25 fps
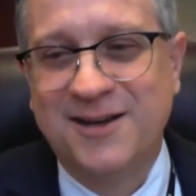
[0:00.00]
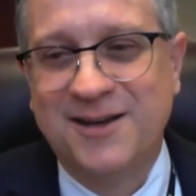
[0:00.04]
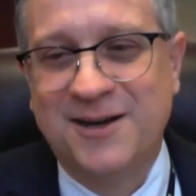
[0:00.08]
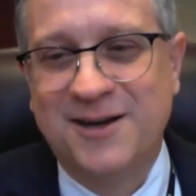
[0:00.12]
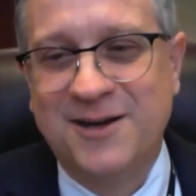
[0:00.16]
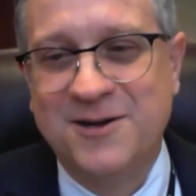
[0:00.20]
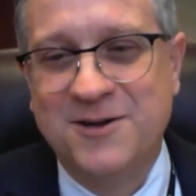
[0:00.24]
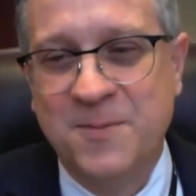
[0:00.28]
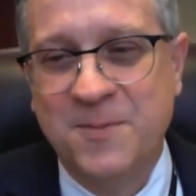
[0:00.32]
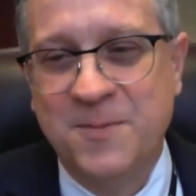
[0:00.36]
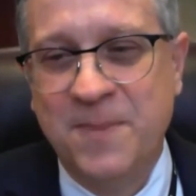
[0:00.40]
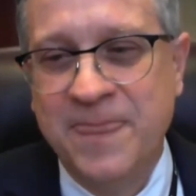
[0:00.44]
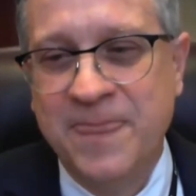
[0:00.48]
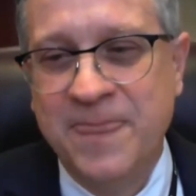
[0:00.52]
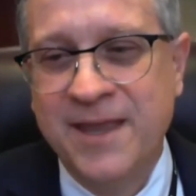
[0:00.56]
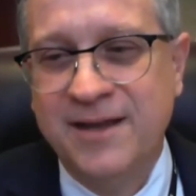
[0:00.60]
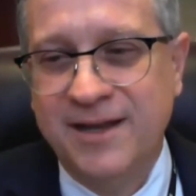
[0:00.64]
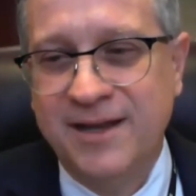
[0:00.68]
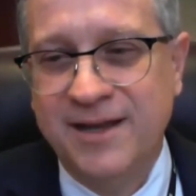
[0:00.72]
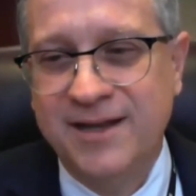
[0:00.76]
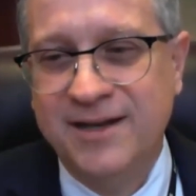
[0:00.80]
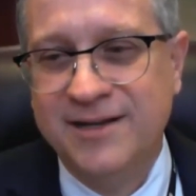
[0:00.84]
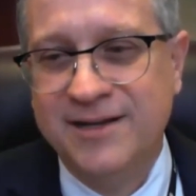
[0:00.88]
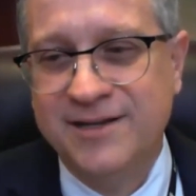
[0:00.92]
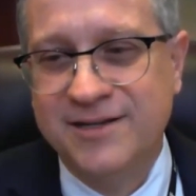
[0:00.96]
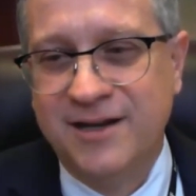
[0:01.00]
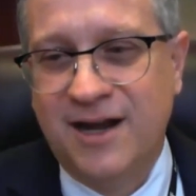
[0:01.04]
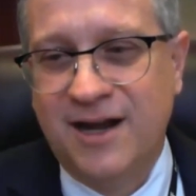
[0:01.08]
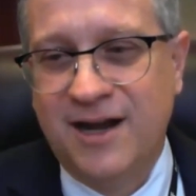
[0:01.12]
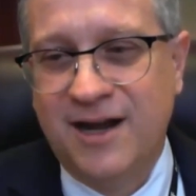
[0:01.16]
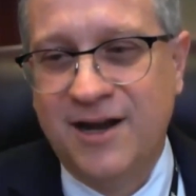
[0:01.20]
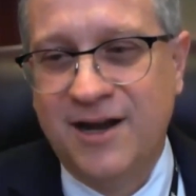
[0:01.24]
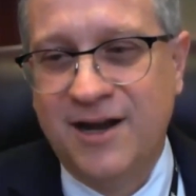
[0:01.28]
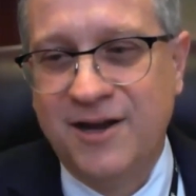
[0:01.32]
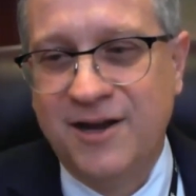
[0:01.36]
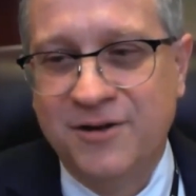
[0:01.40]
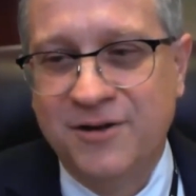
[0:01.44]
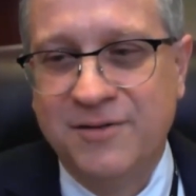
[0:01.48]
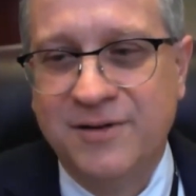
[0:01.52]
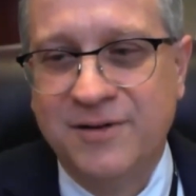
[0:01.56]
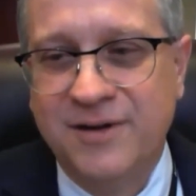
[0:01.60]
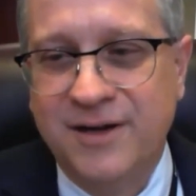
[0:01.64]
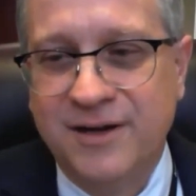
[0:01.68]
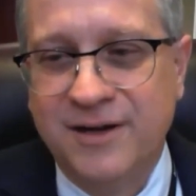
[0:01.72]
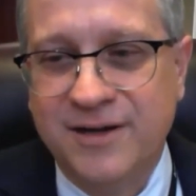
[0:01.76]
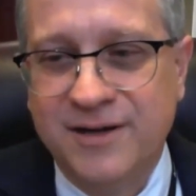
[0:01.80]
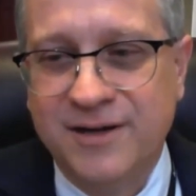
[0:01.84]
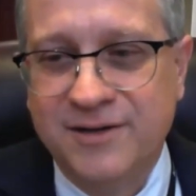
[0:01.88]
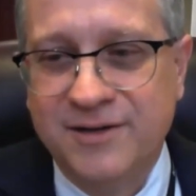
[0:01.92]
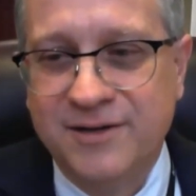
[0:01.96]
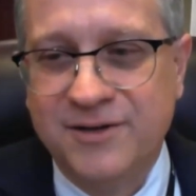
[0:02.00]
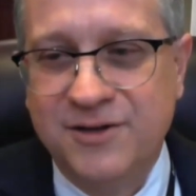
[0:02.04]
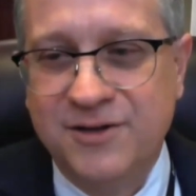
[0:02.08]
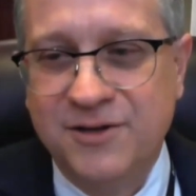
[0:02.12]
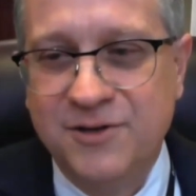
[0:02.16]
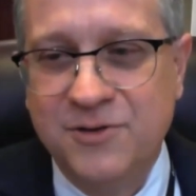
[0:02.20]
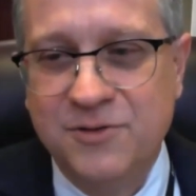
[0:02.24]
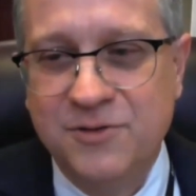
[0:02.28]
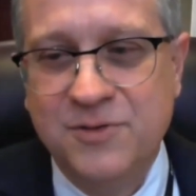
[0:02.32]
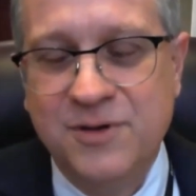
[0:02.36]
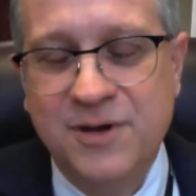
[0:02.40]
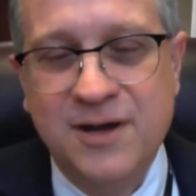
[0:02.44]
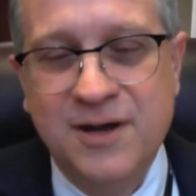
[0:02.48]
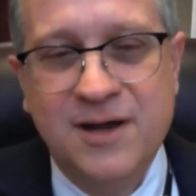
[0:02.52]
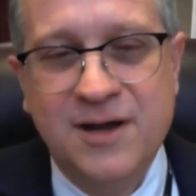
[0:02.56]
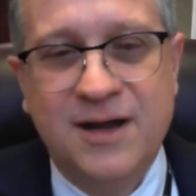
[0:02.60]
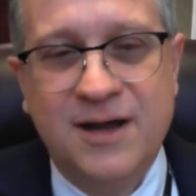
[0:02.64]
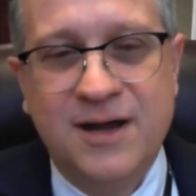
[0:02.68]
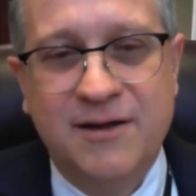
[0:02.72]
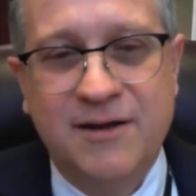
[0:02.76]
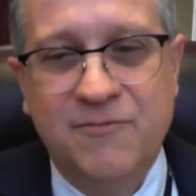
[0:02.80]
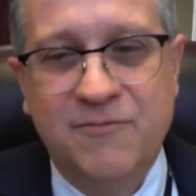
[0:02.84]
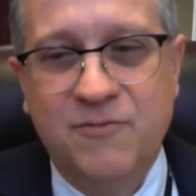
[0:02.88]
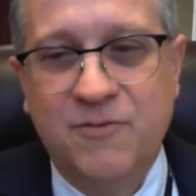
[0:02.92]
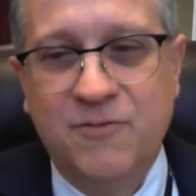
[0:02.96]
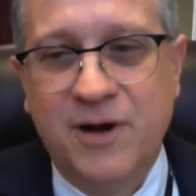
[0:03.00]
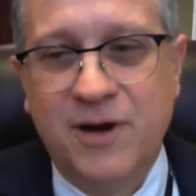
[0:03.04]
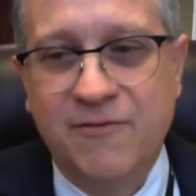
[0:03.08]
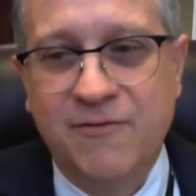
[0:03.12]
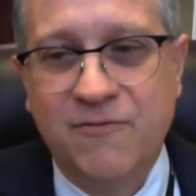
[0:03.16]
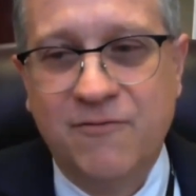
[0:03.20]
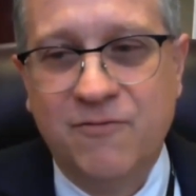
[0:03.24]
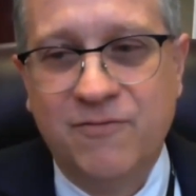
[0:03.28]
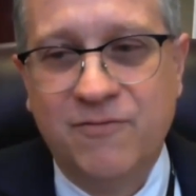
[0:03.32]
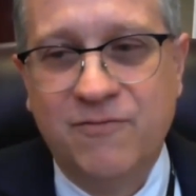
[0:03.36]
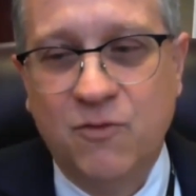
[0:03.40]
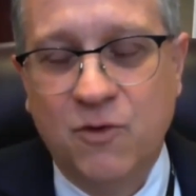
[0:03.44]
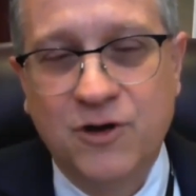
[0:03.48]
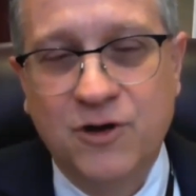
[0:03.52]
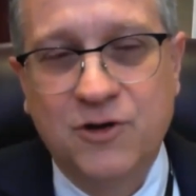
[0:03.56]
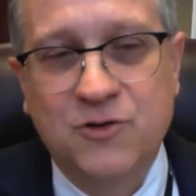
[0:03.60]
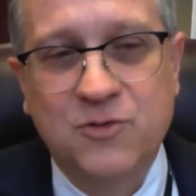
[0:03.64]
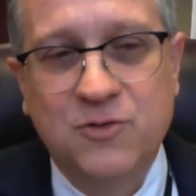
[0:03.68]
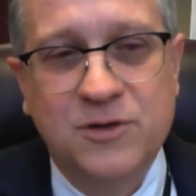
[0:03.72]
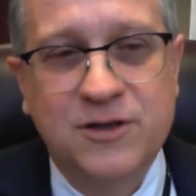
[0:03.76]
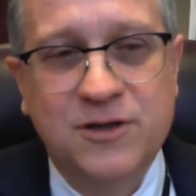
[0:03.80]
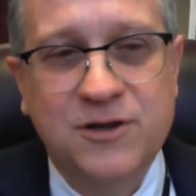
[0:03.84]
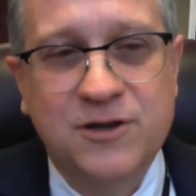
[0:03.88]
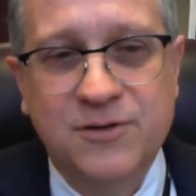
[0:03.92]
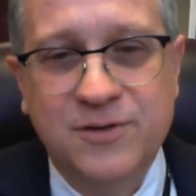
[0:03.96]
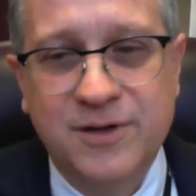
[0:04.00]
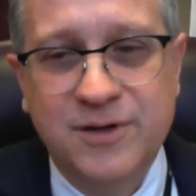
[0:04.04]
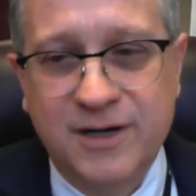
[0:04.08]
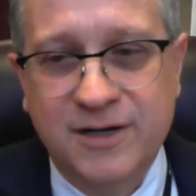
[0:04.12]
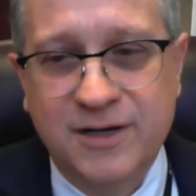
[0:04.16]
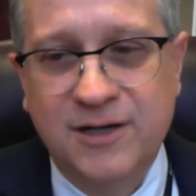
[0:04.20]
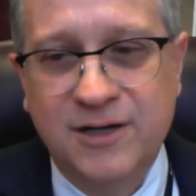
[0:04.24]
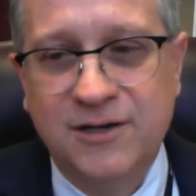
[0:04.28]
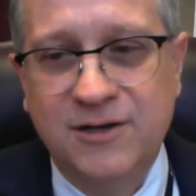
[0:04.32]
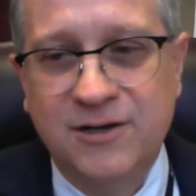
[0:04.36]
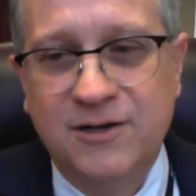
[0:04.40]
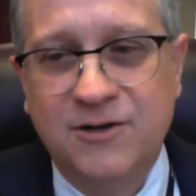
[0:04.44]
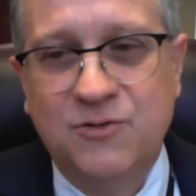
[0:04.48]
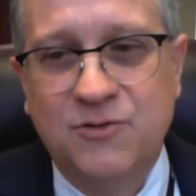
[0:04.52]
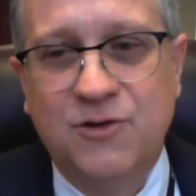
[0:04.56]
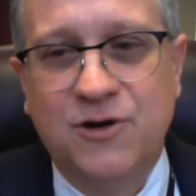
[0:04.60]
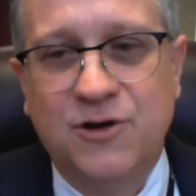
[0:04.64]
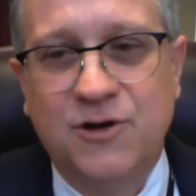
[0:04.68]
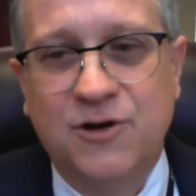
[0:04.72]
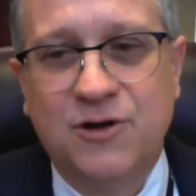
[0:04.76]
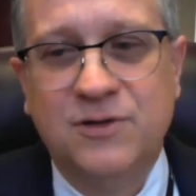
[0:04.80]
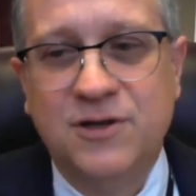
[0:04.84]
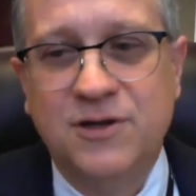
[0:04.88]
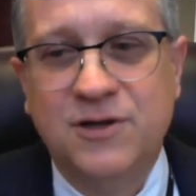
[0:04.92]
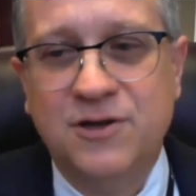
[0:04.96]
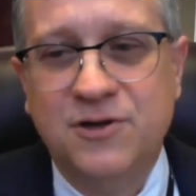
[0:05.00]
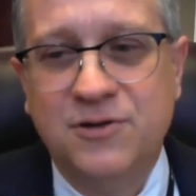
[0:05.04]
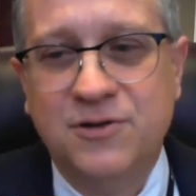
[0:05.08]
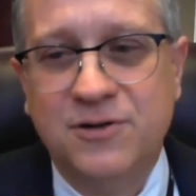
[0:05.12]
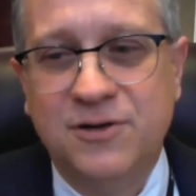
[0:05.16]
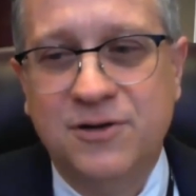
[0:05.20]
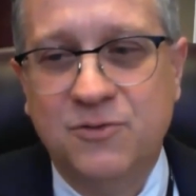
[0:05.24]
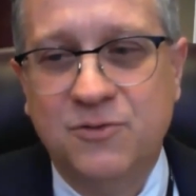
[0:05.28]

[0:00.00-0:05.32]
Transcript: Um, it is an honor uh, to have, have worked with you and continue to work with you.